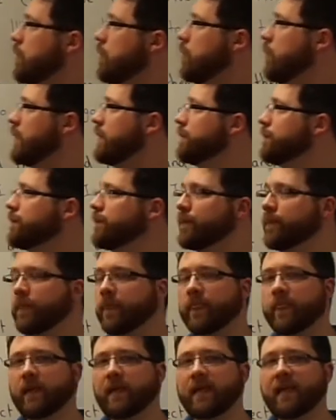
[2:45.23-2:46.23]
Well,
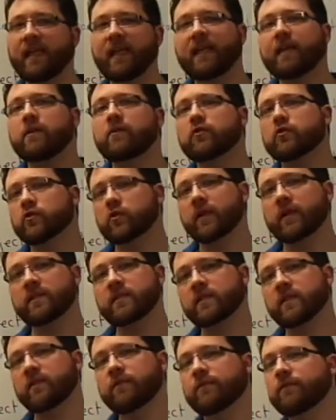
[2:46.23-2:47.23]
an
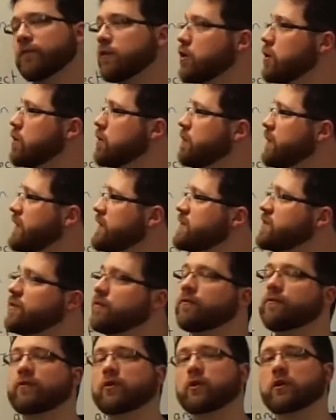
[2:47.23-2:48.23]
intransitive verb is a
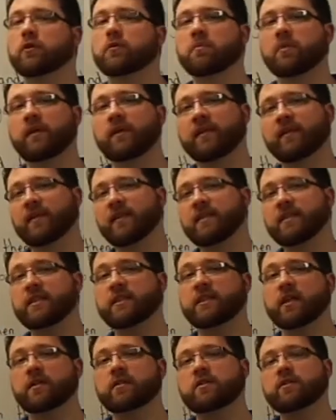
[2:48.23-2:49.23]
verb that
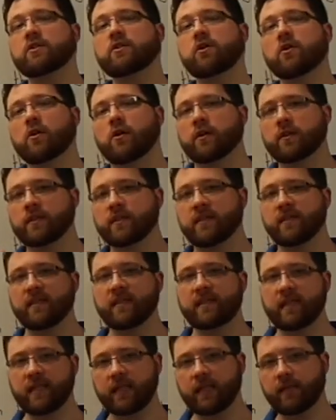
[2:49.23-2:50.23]
does not
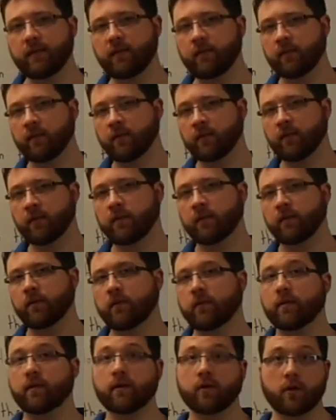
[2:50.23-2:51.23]
need
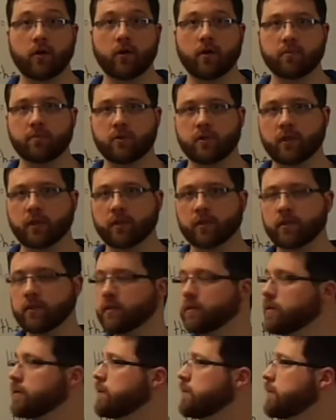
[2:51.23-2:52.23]
an object.
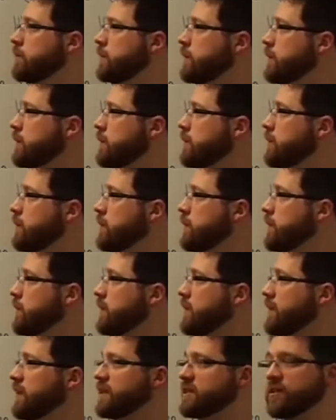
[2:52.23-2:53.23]

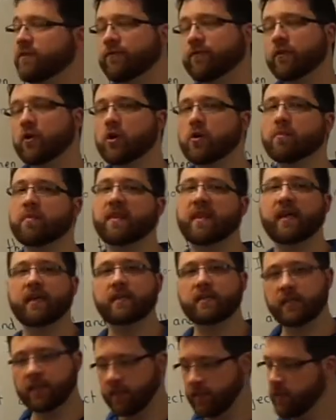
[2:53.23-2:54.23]
It's a verb
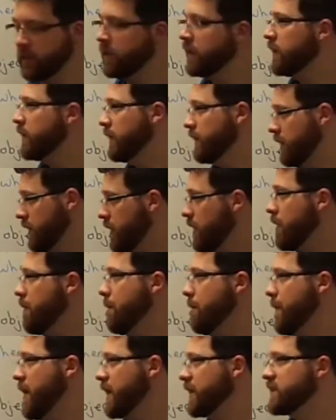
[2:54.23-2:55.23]
that
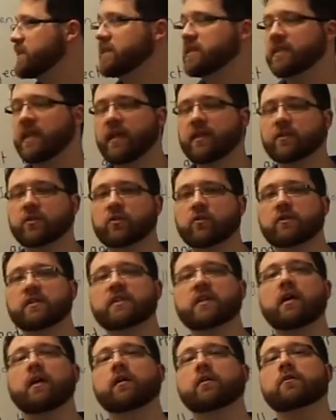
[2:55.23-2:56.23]
makes sense or is
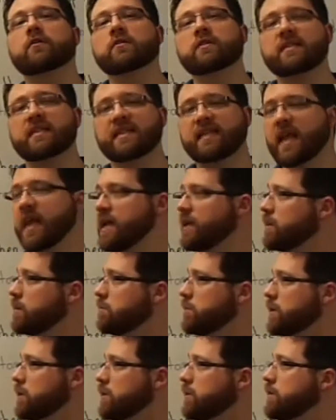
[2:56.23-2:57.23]

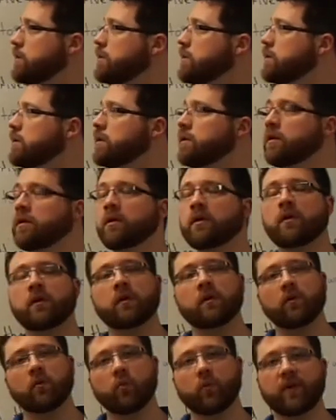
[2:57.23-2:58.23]
understandable
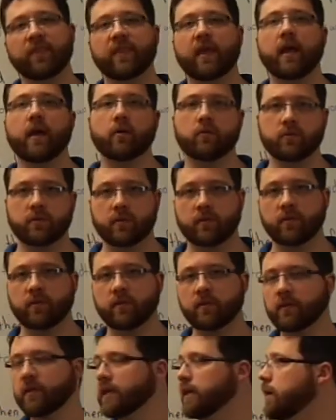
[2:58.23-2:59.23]
without
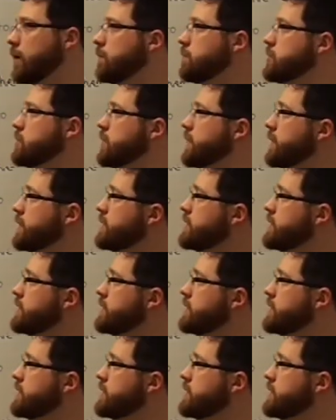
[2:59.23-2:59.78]
the object.